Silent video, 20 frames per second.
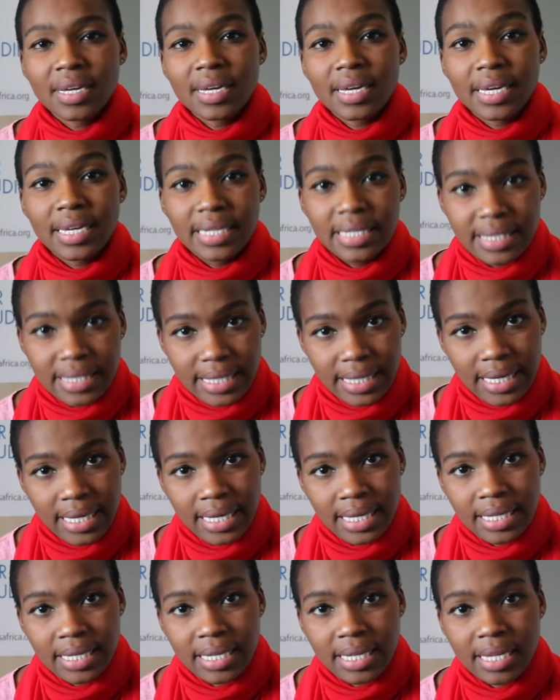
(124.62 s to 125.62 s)

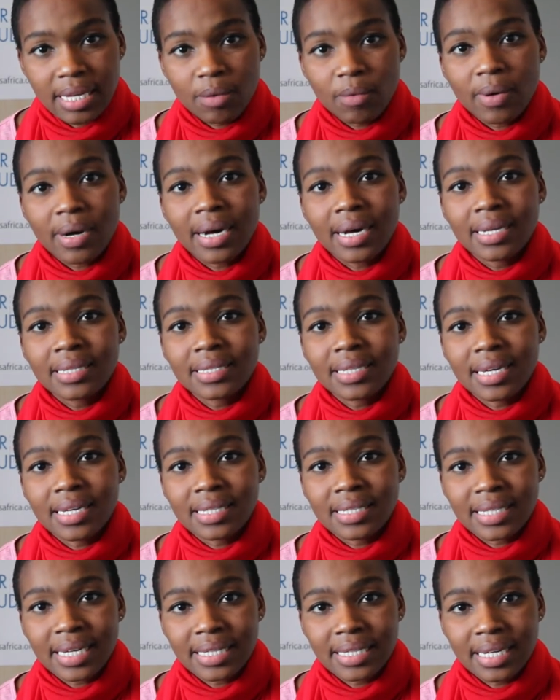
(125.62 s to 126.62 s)
Indeed, there was a
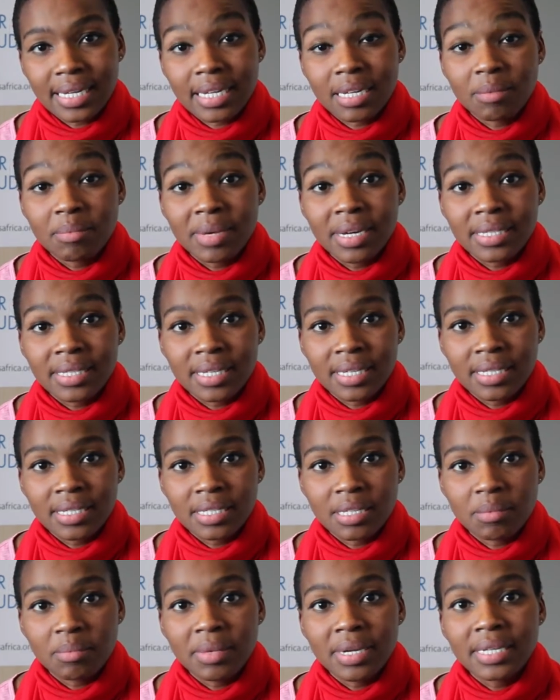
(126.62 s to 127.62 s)
SADC
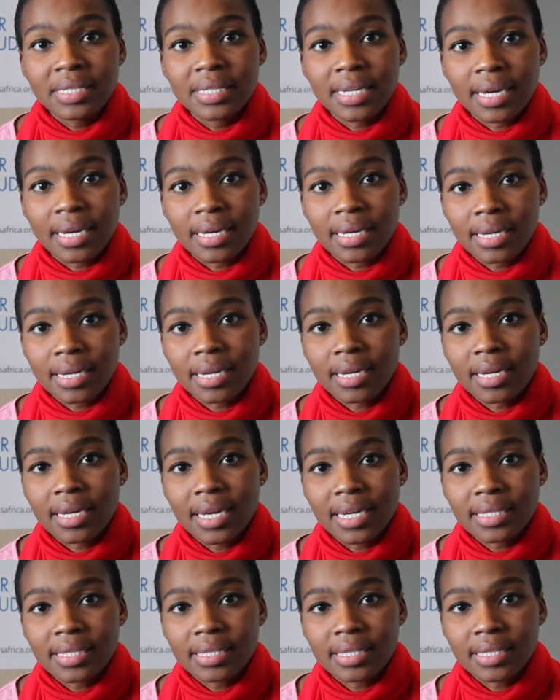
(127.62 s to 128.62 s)
emergency meeting
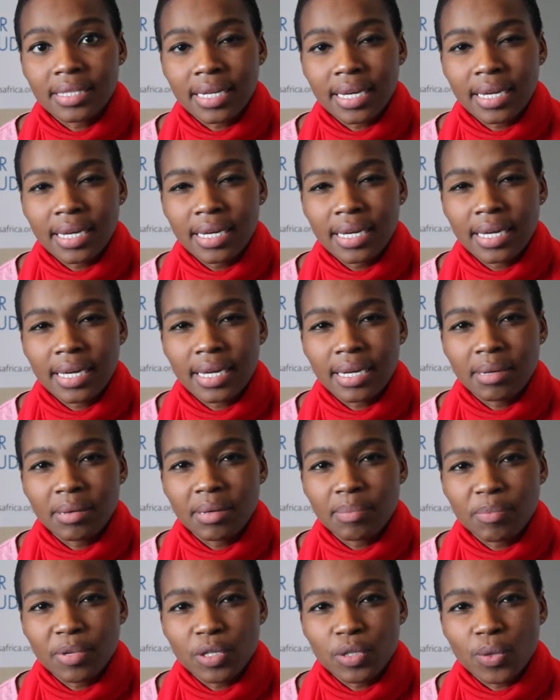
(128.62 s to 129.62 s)
yesterday
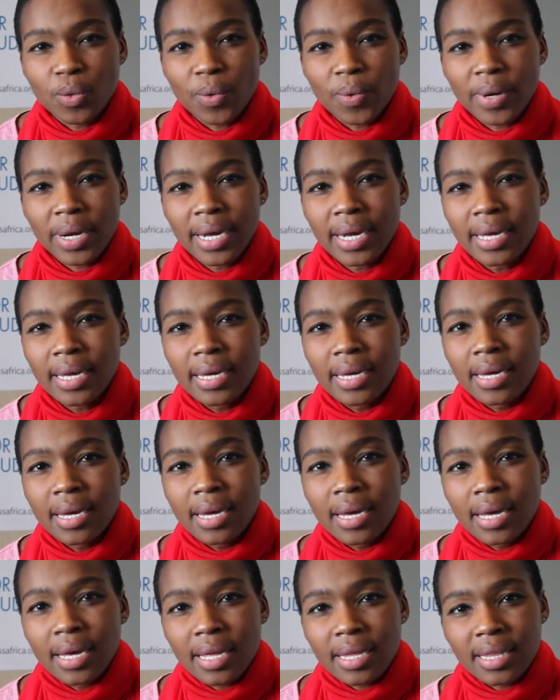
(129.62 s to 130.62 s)
in Pretoria
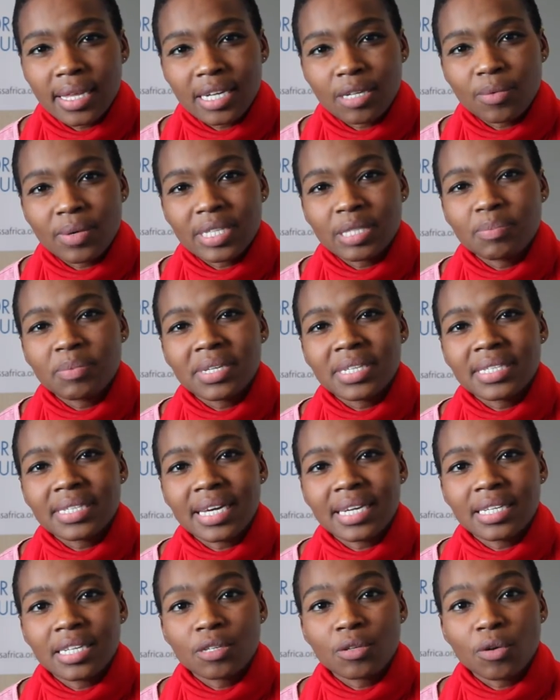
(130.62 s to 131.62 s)
that was
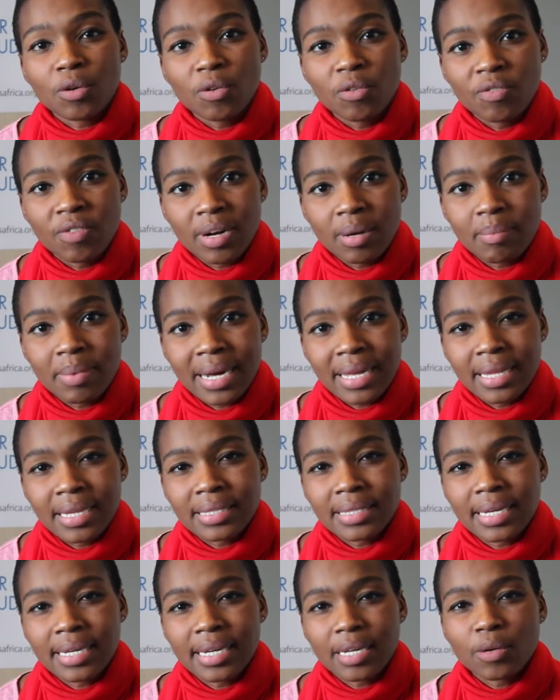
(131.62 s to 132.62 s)
presided over by the
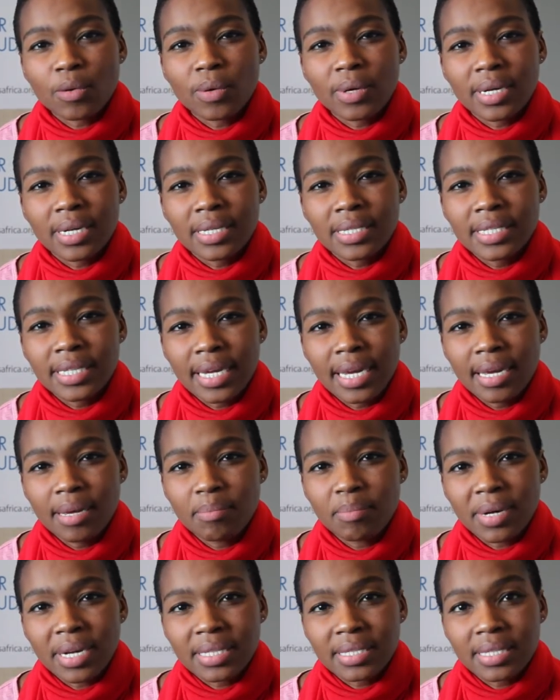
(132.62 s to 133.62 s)
SADC organ chair,
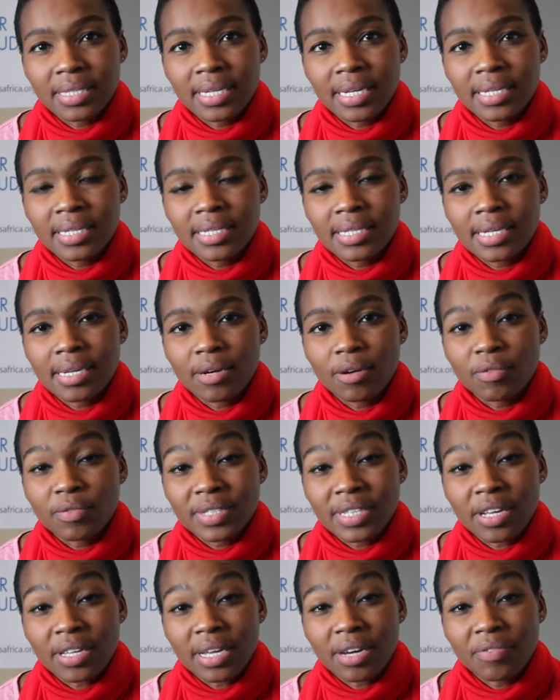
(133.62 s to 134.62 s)
President of
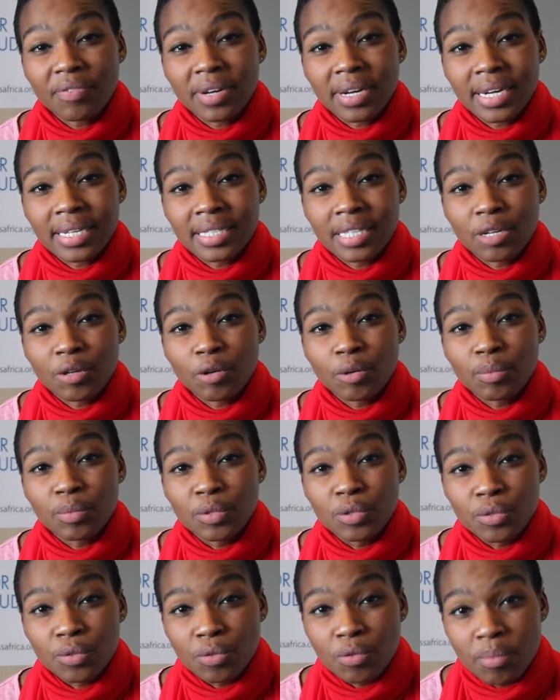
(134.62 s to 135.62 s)
South Africa, Jacob
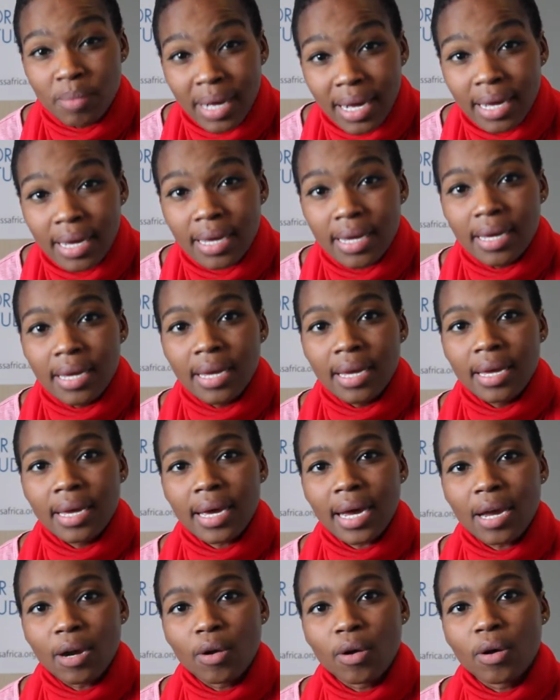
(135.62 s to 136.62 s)
Zuma,
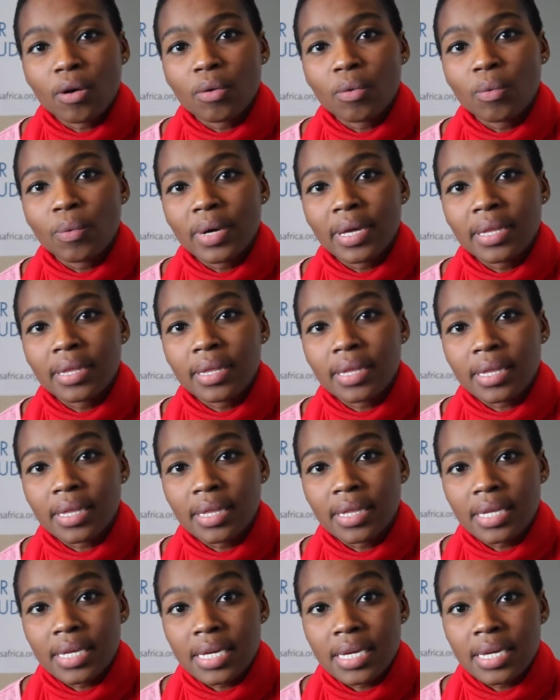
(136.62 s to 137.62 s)
along
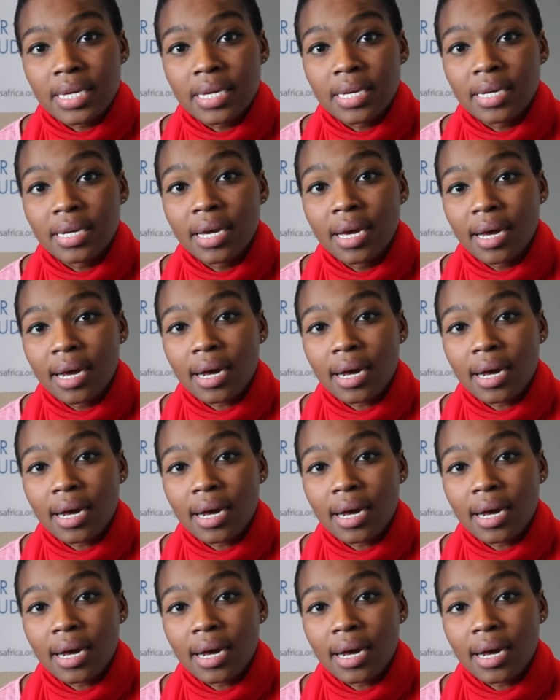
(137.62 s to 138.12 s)
with the